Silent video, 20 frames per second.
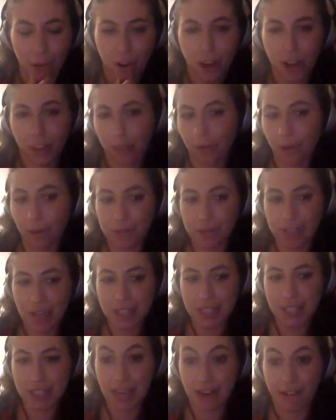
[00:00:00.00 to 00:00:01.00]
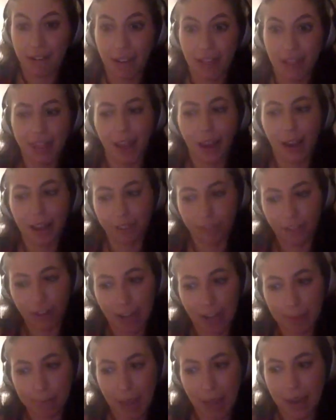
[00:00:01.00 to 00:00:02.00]
what I thought was necessary. And
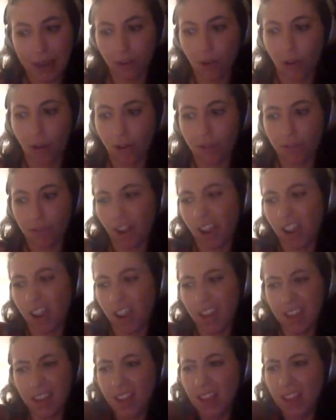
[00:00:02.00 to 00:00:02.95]
thankfully it paid off. Like